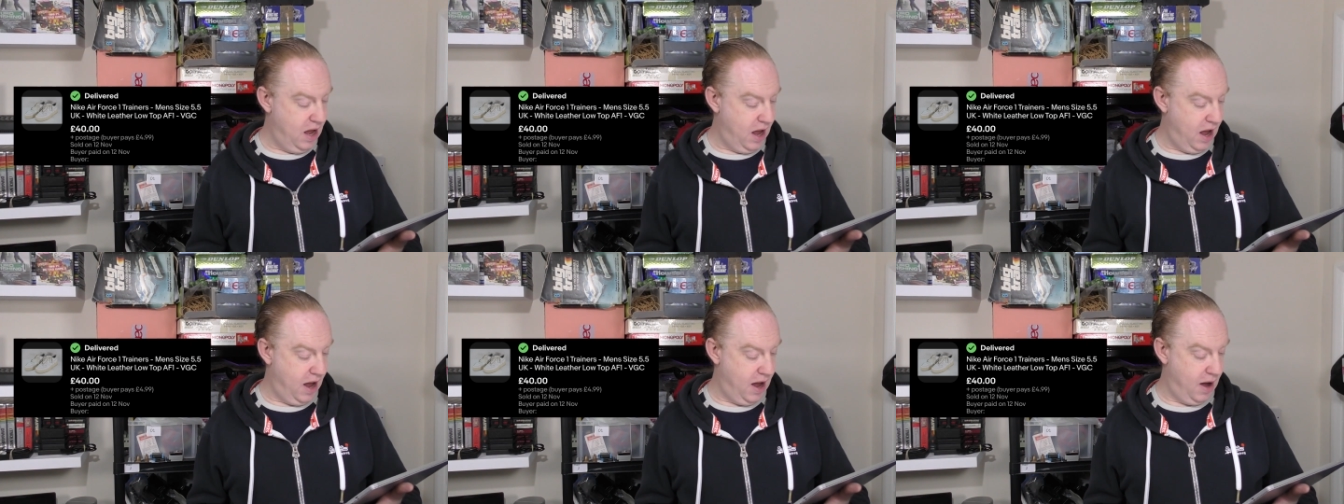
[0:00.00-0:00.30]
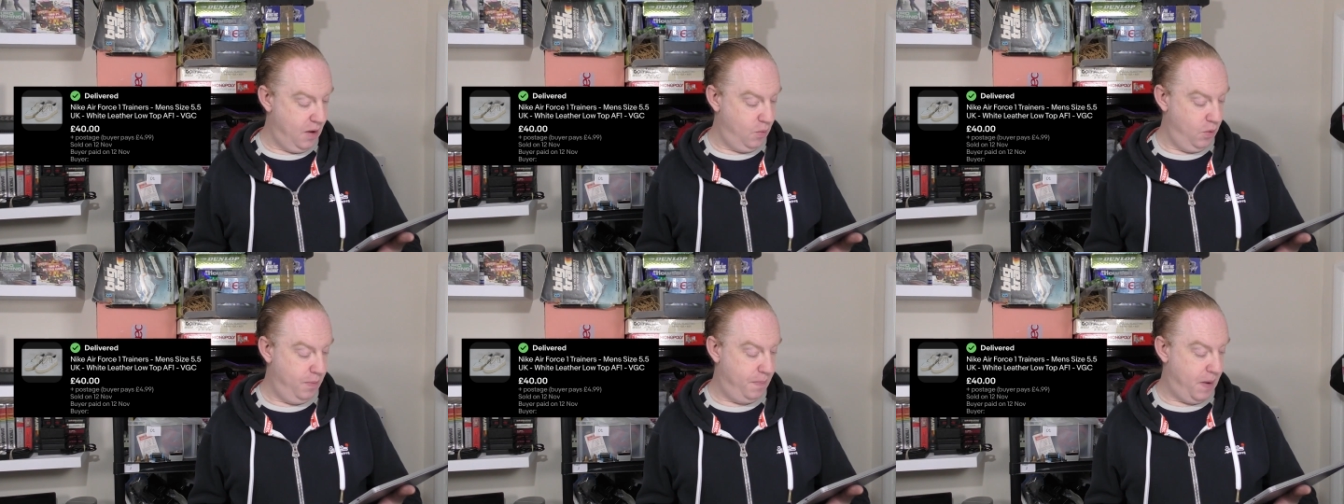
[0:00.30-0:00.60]

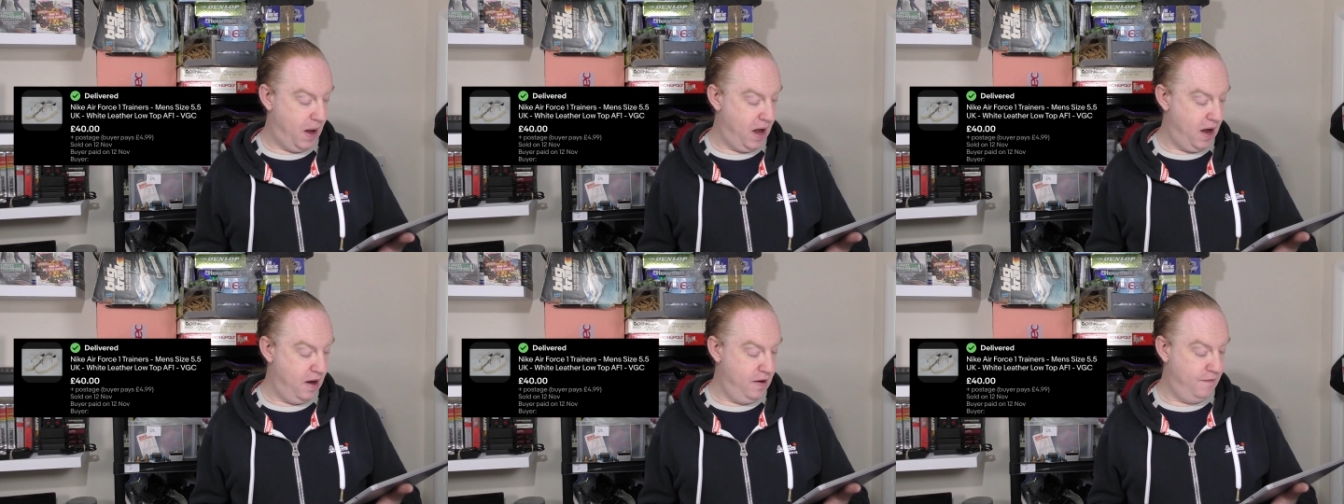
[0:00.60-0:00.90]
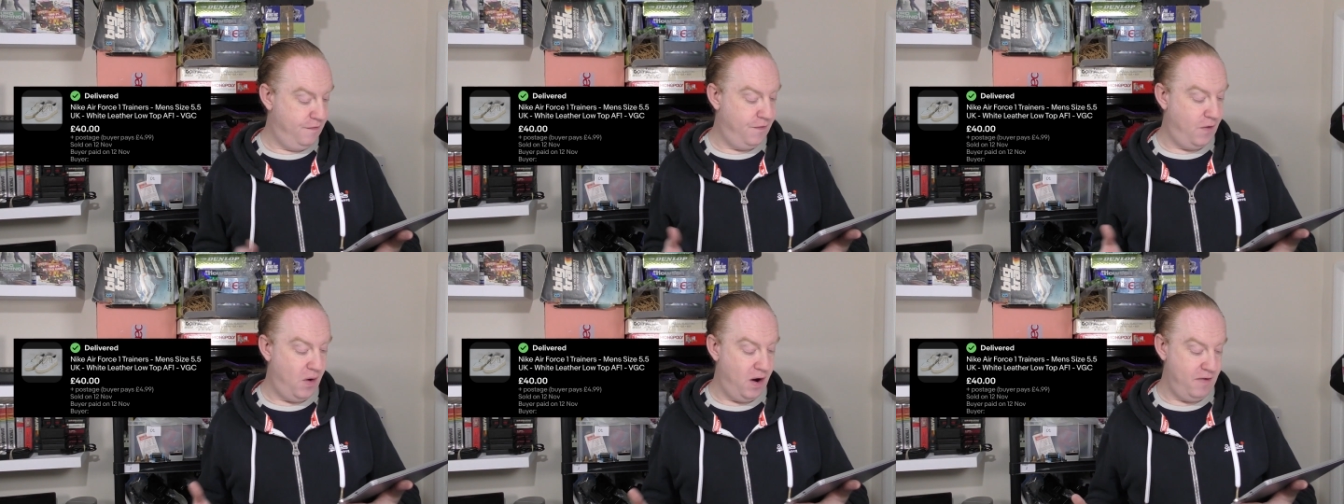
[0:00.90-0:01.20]
We
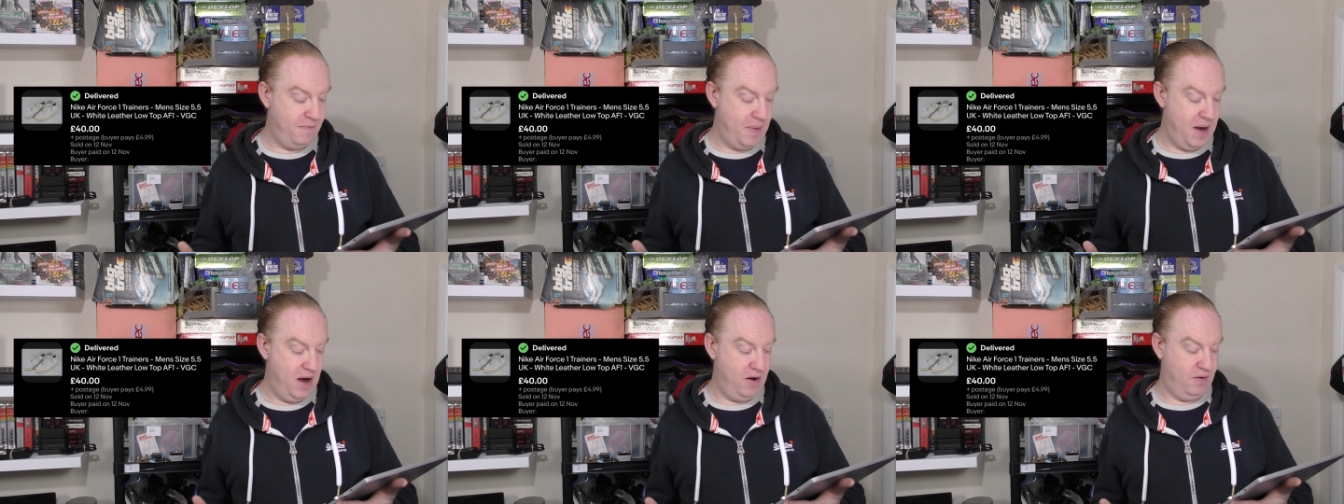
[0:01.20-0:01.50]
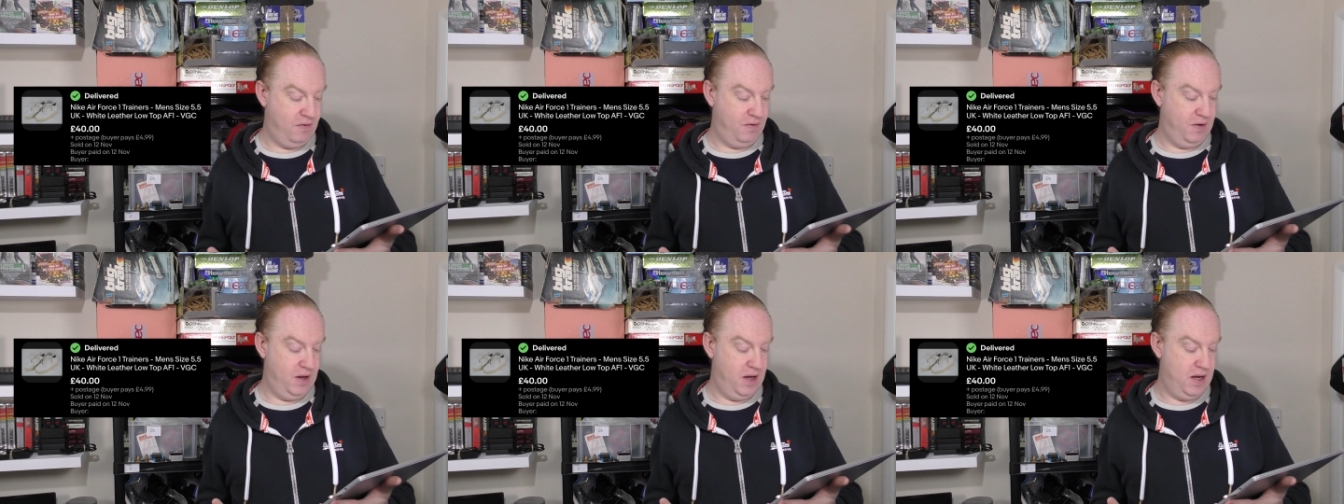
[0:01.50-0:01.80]
paid
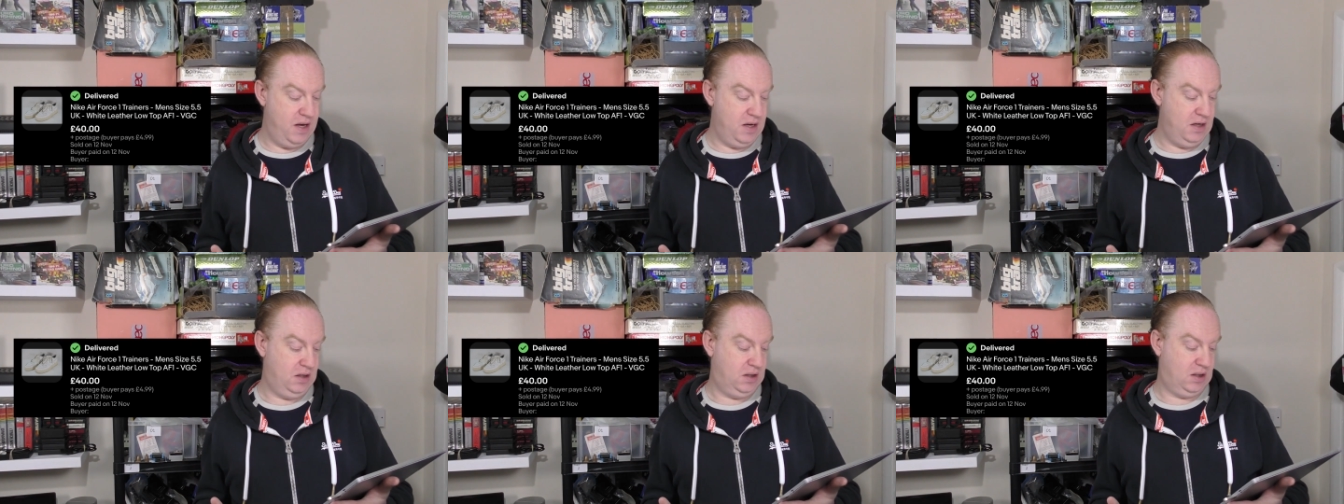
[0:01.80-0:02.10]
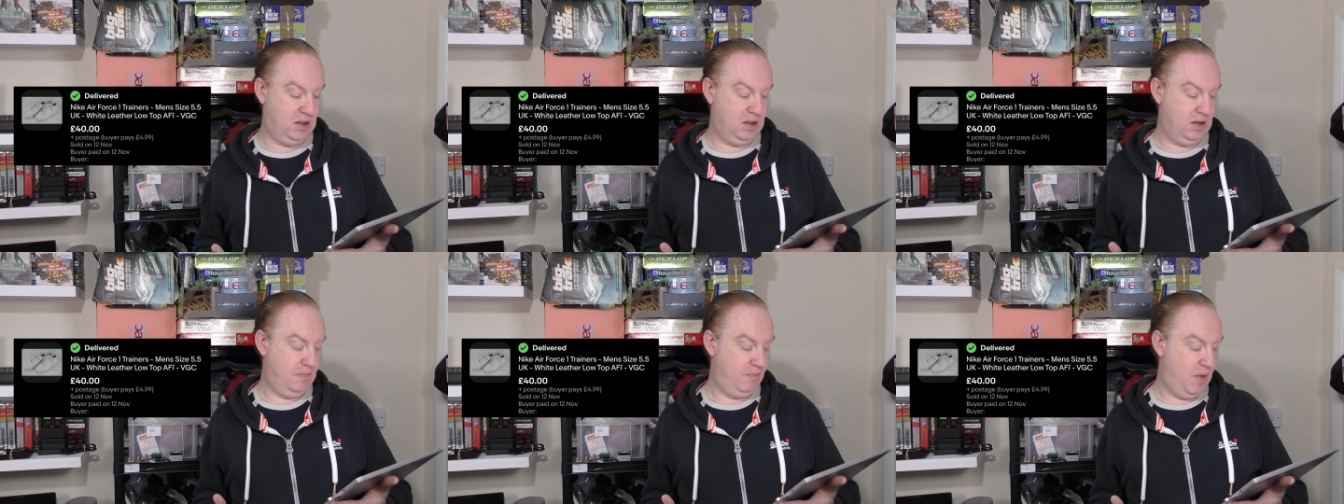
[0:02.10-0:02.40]
£5 for
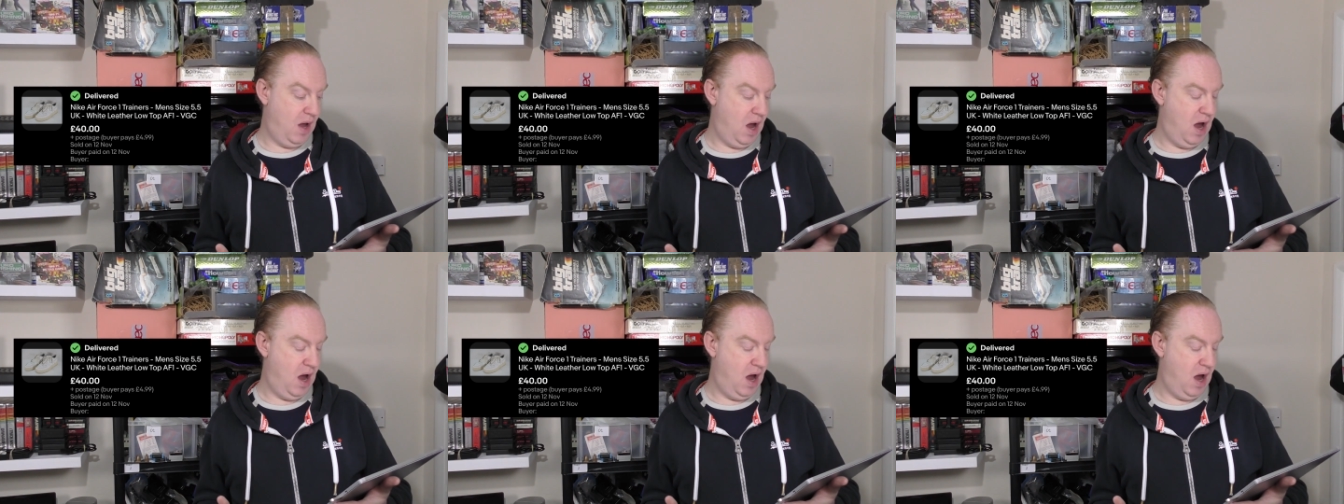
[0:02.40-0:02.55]
these.